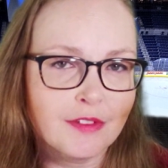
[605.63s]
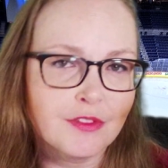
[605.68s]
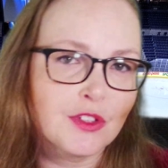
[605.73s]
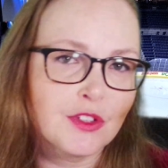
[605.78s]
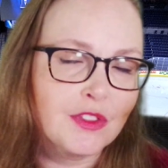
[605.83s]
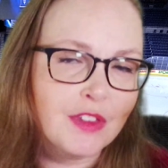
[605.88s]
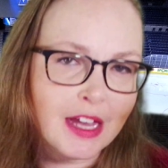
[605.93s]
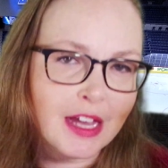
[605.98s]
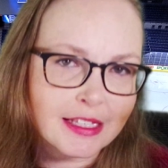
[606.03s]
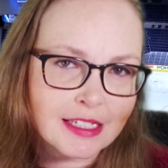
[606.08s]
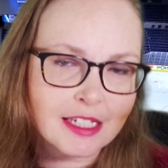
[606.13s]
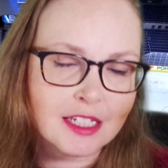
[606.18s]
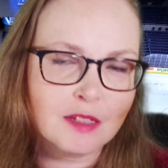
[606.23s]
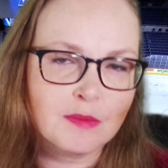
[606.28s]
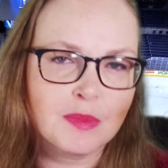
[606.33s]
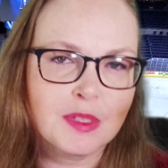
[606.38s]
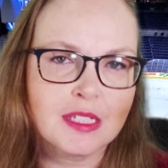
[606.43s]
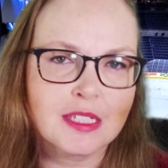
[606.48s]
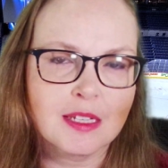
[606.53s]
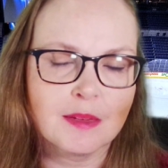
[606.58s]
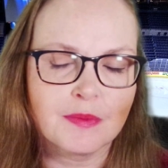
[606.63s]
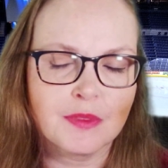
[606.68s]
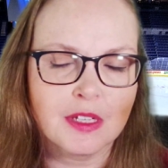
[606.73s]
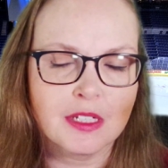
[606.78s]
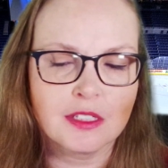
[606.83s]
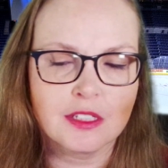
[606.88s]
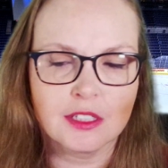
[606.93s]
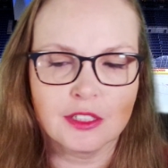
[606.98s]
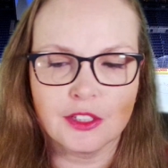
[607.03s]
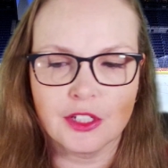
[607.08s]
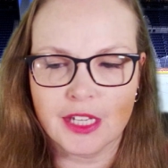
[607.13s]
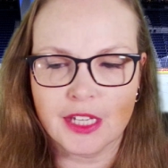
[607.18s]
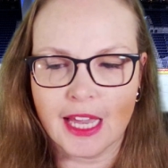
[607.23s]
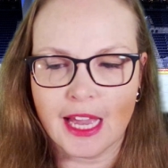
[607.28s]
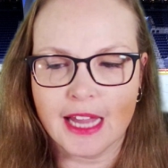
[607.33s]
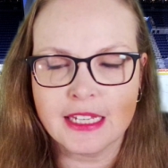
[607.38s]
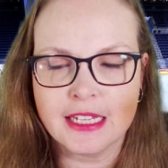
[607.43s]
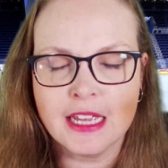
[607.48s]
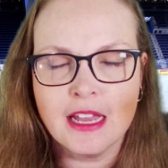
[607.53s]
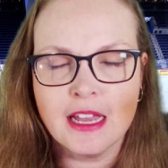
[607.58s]
So that's going to be something to look
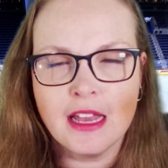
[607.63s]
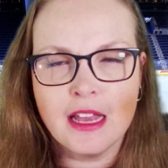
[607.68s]
at.